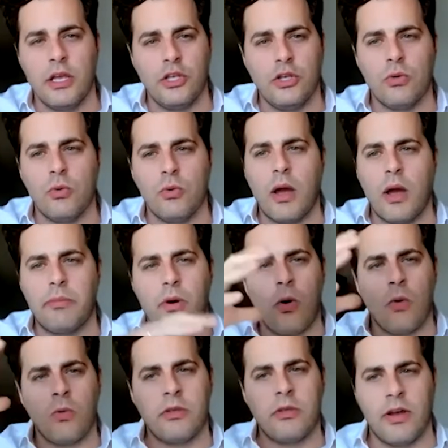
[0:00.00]
you wrap
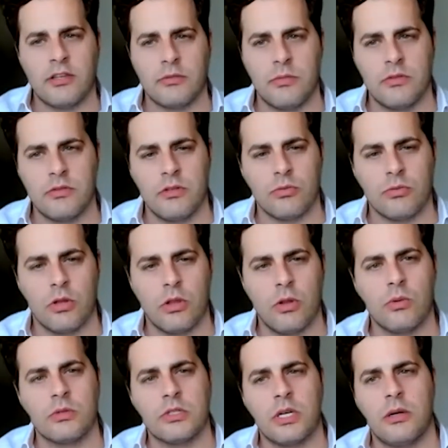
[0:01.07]
all the investments into a
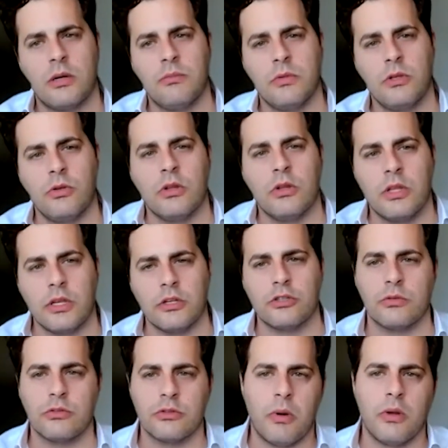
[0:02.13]
long-term unit-linked
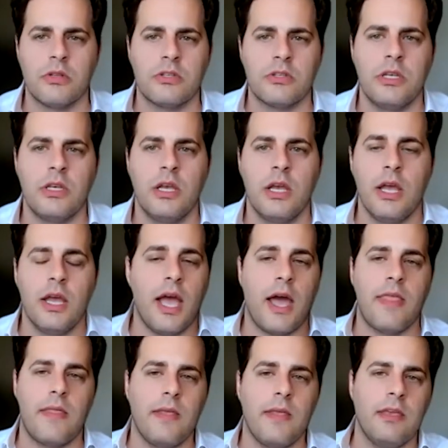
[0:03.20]
insurance policy,
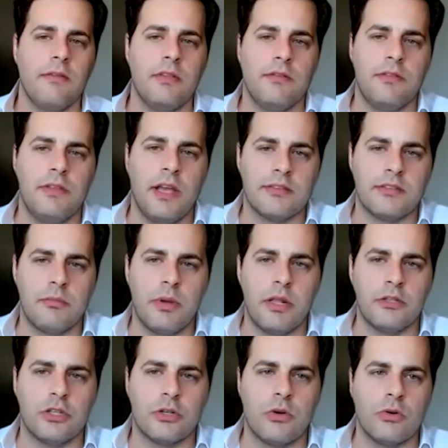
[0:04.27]
and then even if the asset
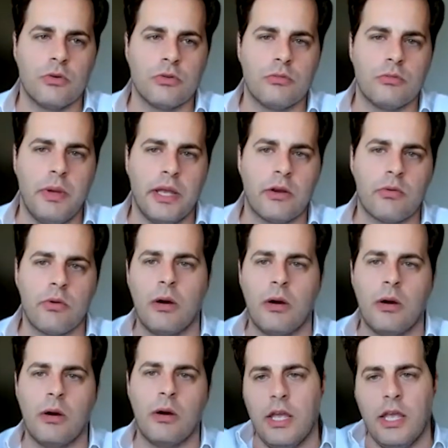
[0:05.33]
manager goes
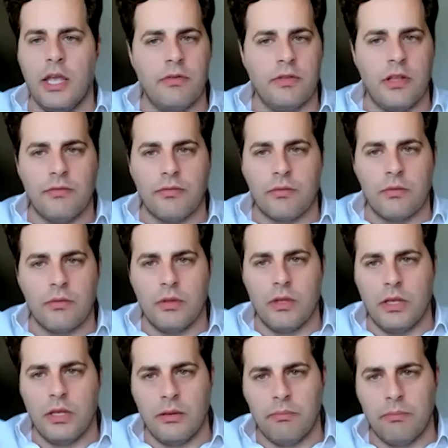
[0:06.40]
bankrupt, even if
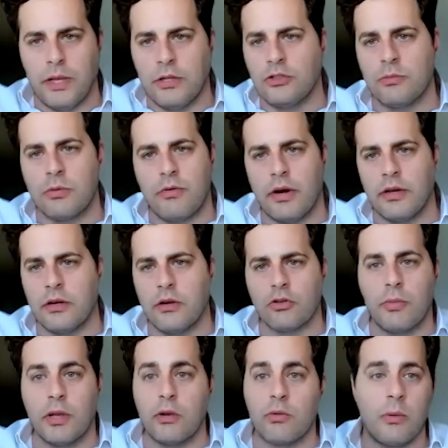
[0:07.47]
the pension provider goes
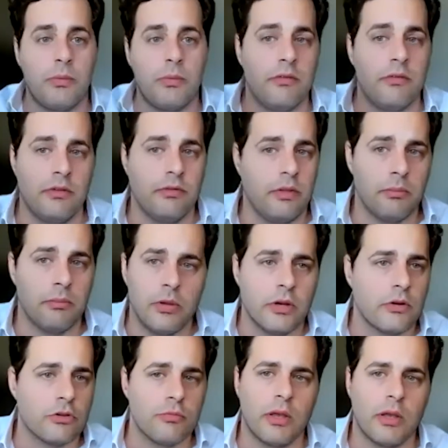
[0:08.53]
bankrupt, even if the employer
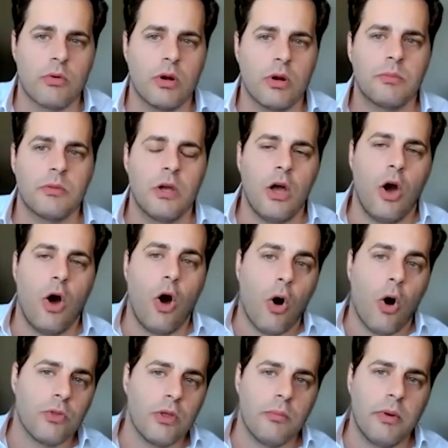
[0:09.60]
goes bankrupt,
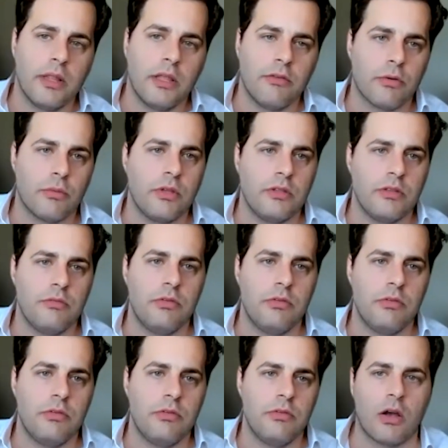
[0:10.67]
all the money from the
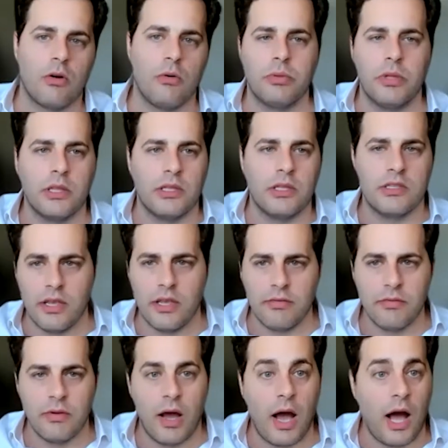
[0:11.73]
individuals are completely safe,
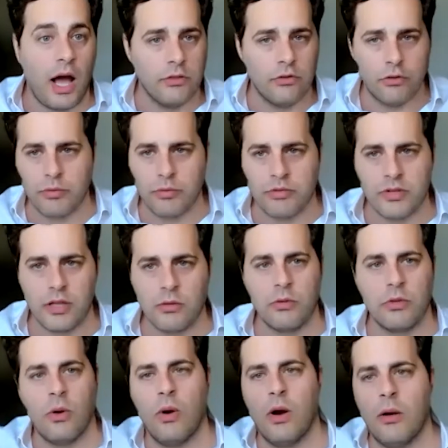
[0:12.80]
100%
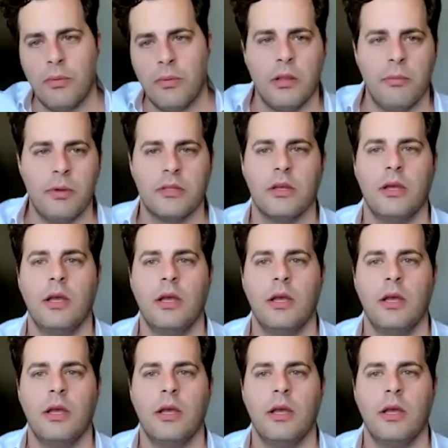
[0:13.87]
with no upper limit.